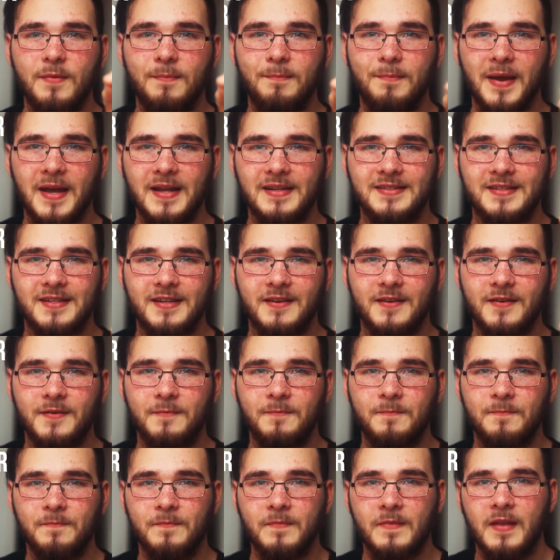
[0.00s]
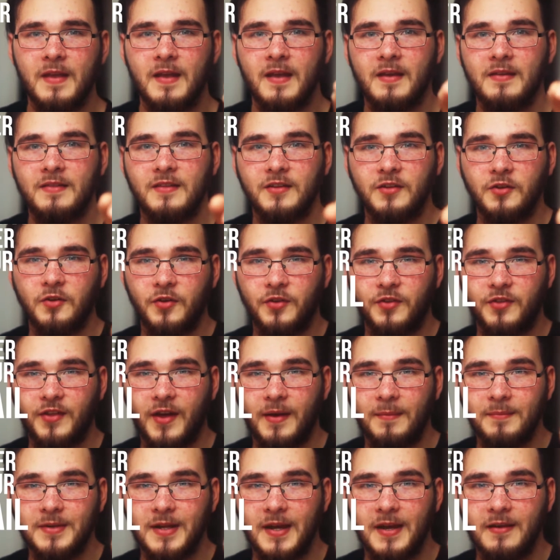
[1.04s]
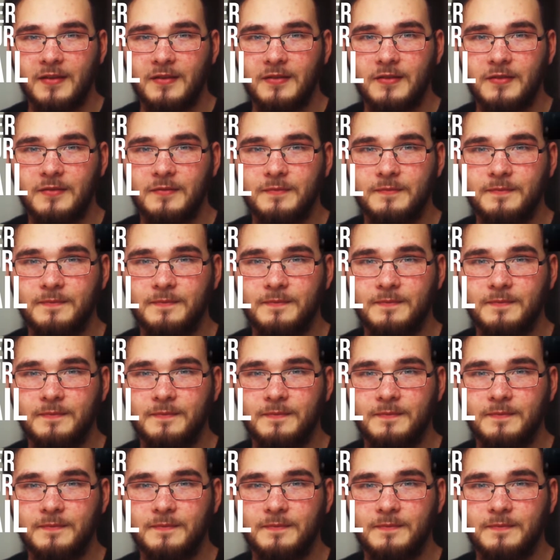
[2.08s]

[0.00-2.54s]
better than your thumbnail